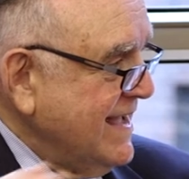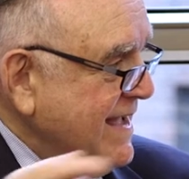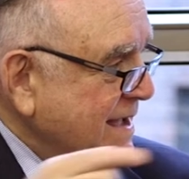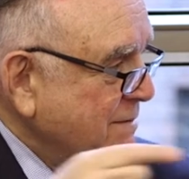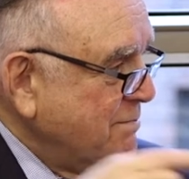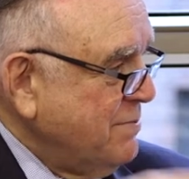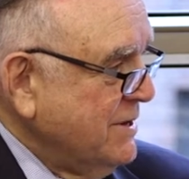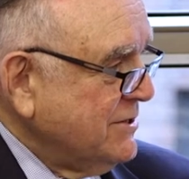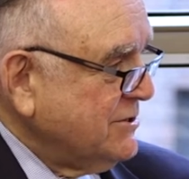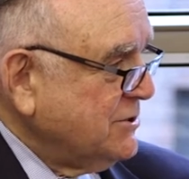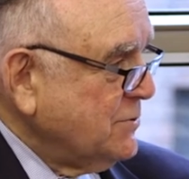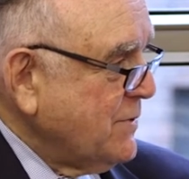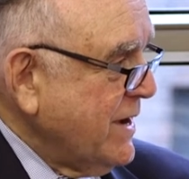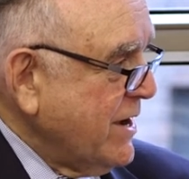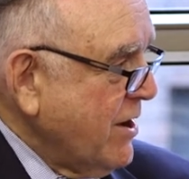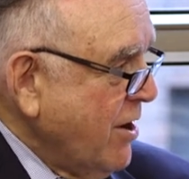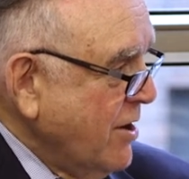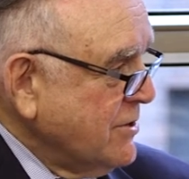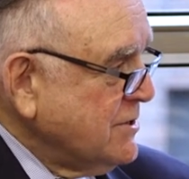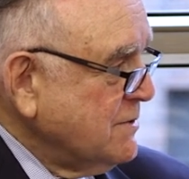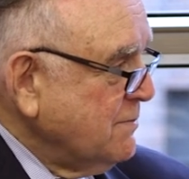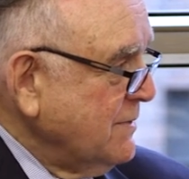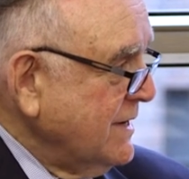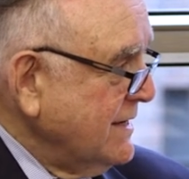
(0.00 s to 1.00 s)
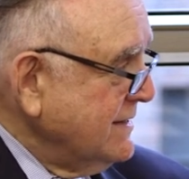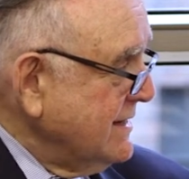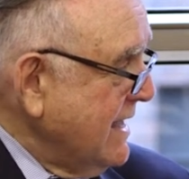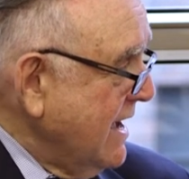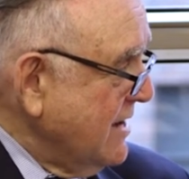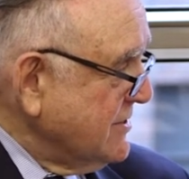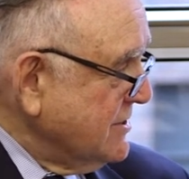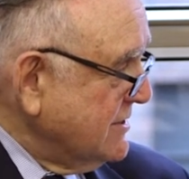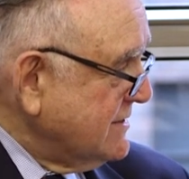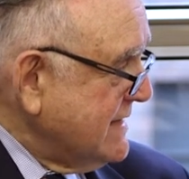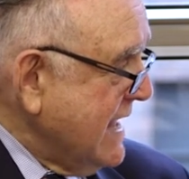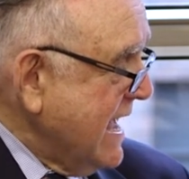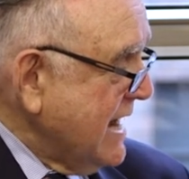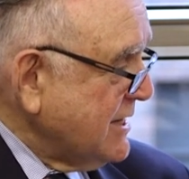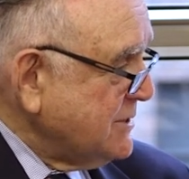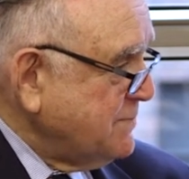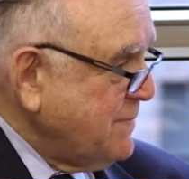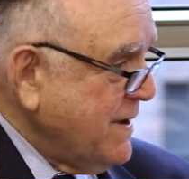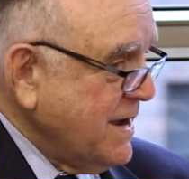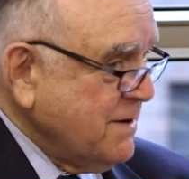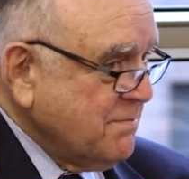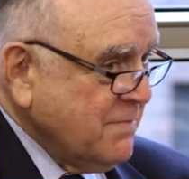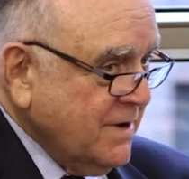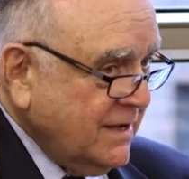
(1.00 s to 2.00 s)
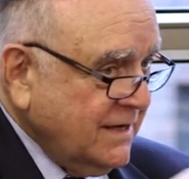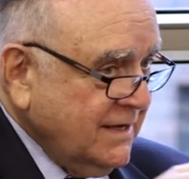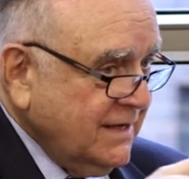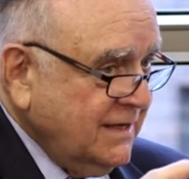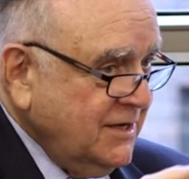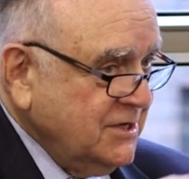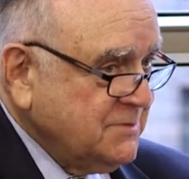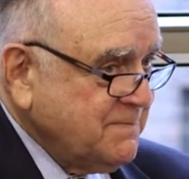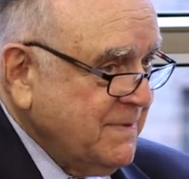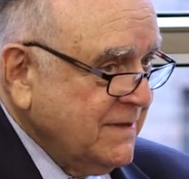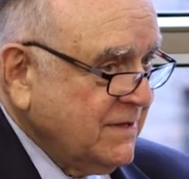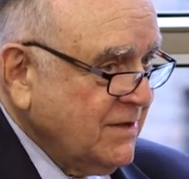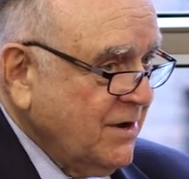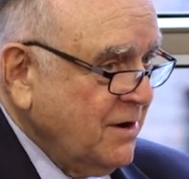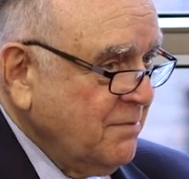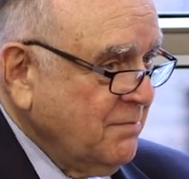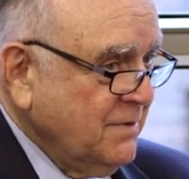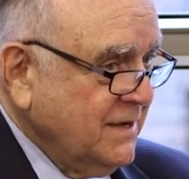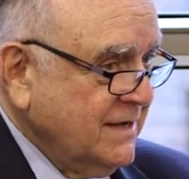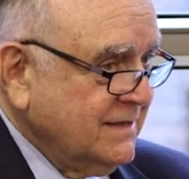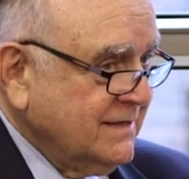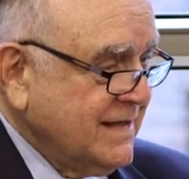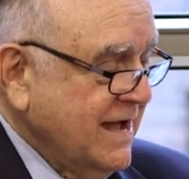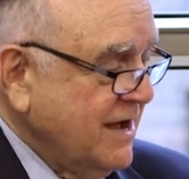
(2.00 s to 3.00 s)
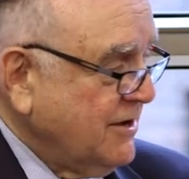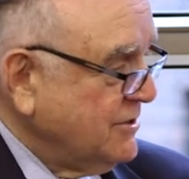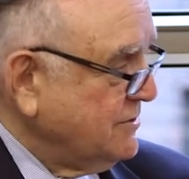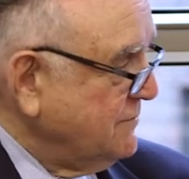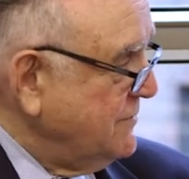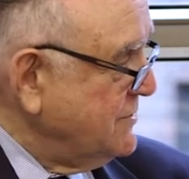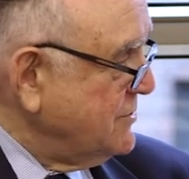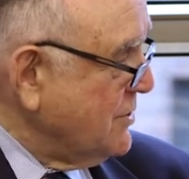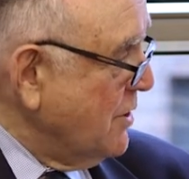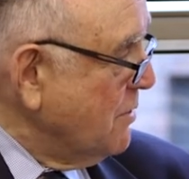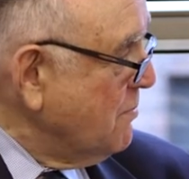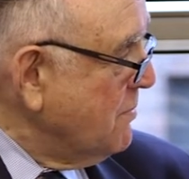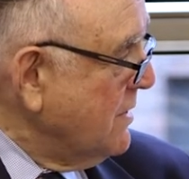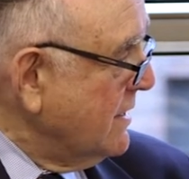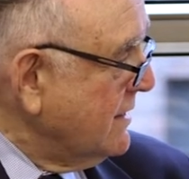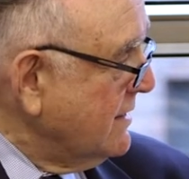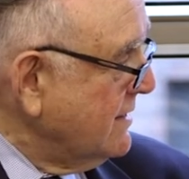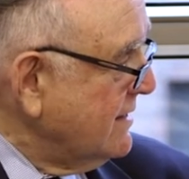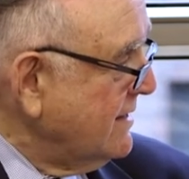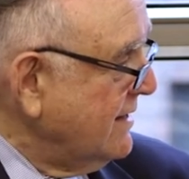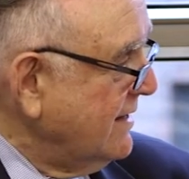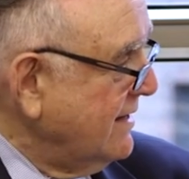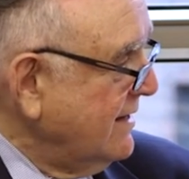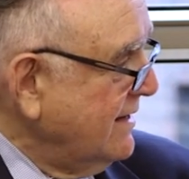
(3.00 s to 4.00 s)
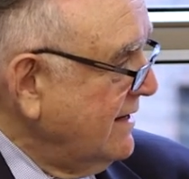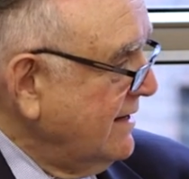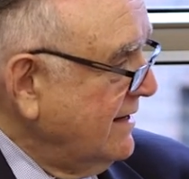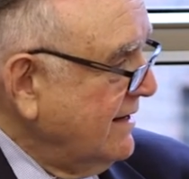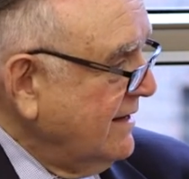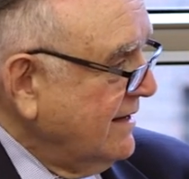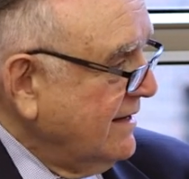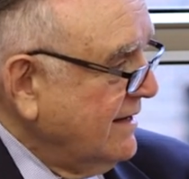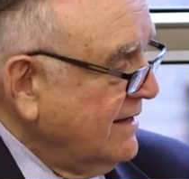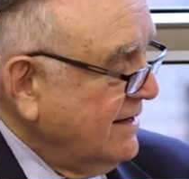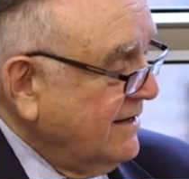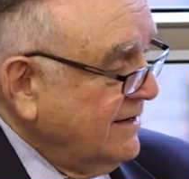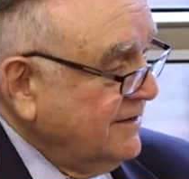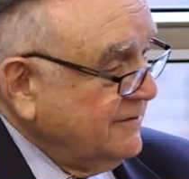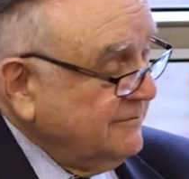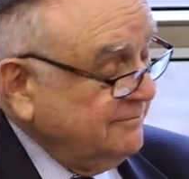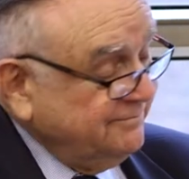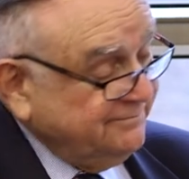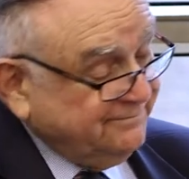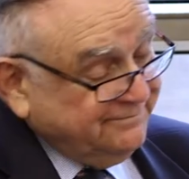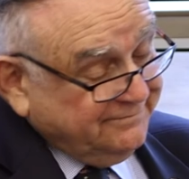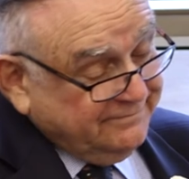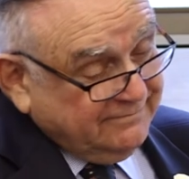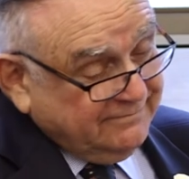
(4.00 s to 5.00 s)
and pissed away $100 million of taxpayer money, and he spent $100 million of his own money, you know.